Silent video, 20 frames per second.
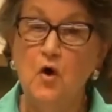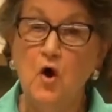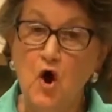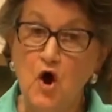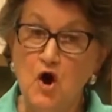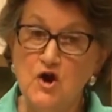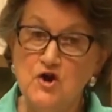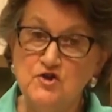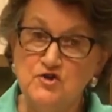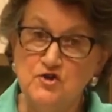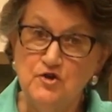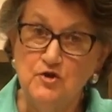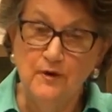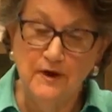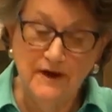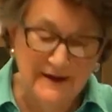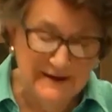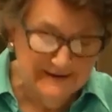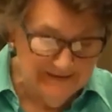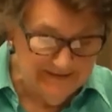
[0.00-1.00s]
argue
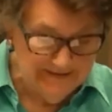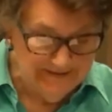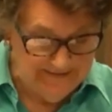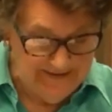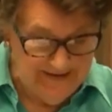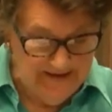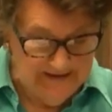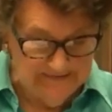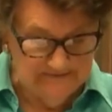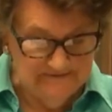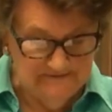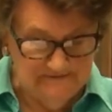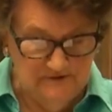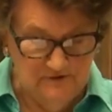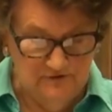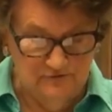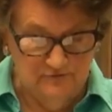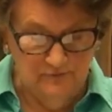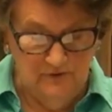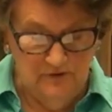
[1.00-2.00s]
against
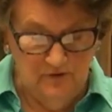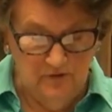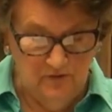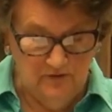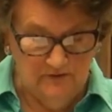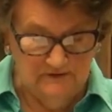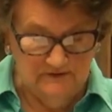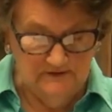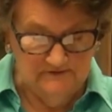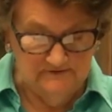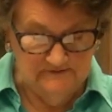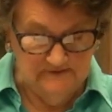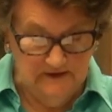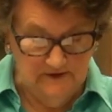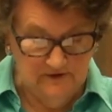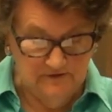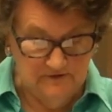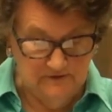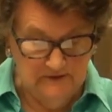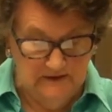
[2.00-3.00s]
this
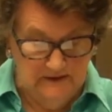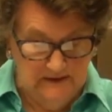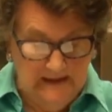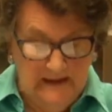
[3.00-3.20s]
reorganization